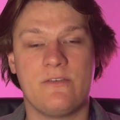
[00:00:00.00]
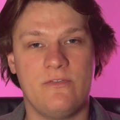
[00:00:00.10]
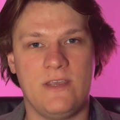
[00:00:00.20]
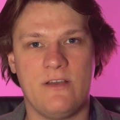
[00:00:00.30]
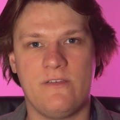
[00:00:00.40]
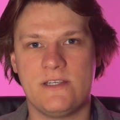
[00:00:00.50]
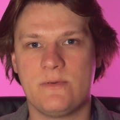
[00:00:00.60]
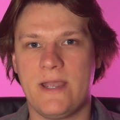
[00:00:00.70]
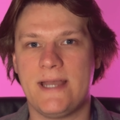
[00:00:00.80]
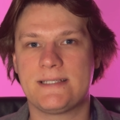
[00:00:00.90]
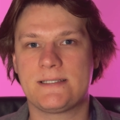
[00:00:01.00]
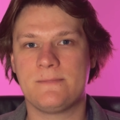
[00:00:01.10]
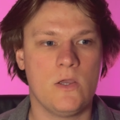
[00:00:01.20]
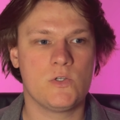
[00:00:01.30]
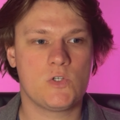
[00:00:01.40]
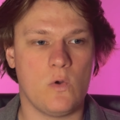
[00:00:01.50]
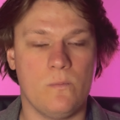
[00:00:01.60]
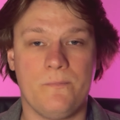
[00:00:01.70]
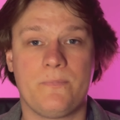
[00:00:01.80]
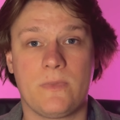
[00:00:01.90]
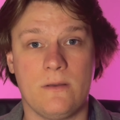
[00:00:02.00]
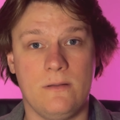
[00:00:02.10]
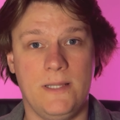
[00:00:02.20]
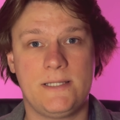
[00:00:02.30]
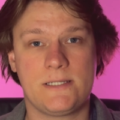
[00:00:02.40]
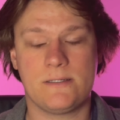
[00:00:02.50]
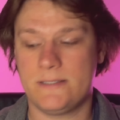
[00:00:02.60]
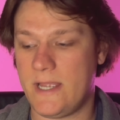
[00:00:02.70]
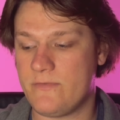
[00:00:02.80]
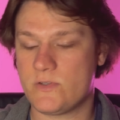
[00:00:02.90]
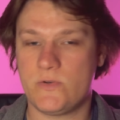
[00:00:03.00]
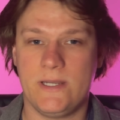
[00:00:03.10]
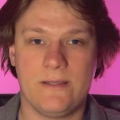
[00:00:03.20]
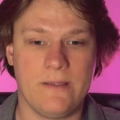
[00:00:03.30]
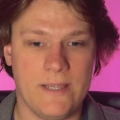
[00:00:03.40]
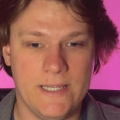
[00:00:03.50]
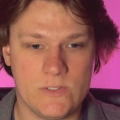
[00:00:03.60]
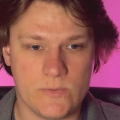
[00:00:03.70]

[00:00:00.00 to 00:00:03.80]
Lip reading: via Facebook ads. So let's dive straight into